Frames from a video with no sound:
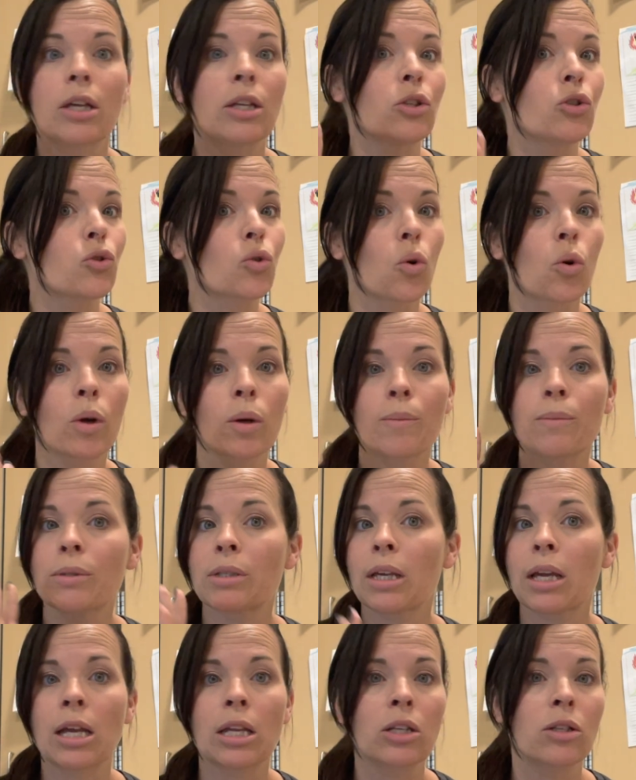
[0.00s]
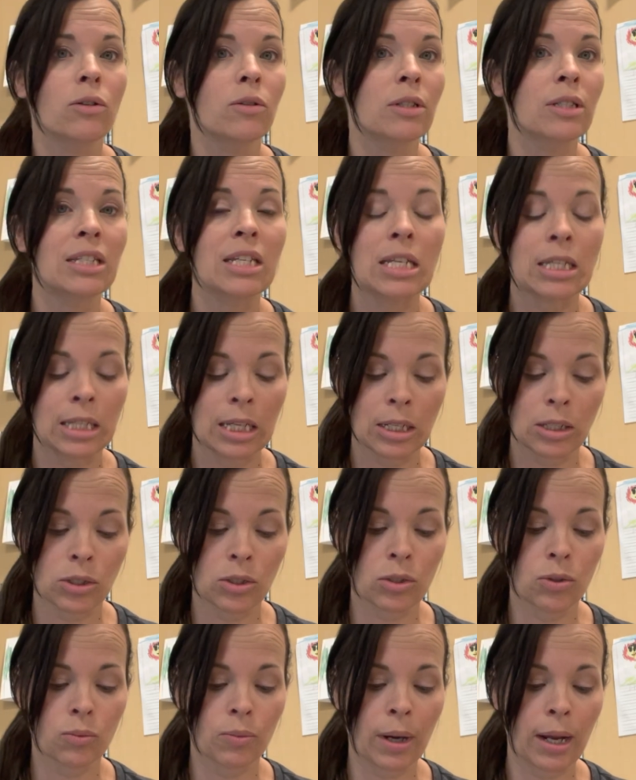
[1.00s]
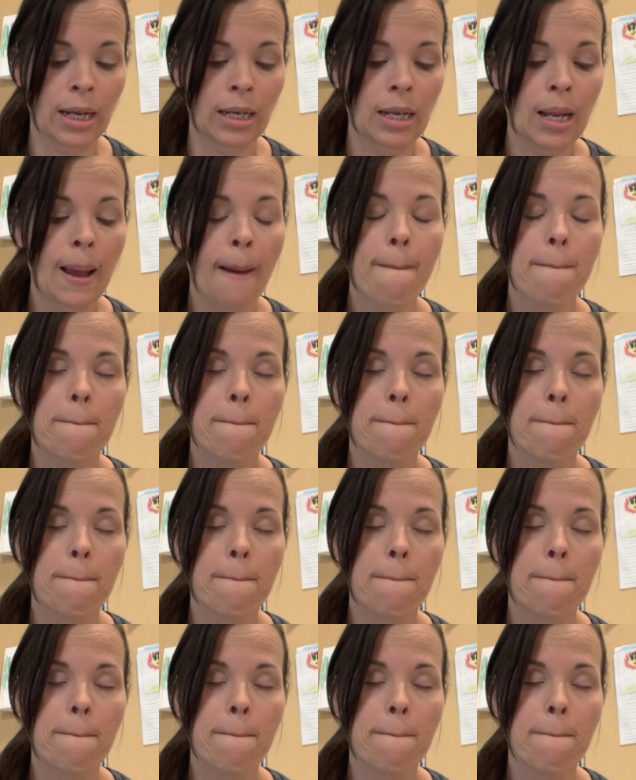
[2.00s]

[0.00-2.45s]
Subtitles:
and storms and seasons, right?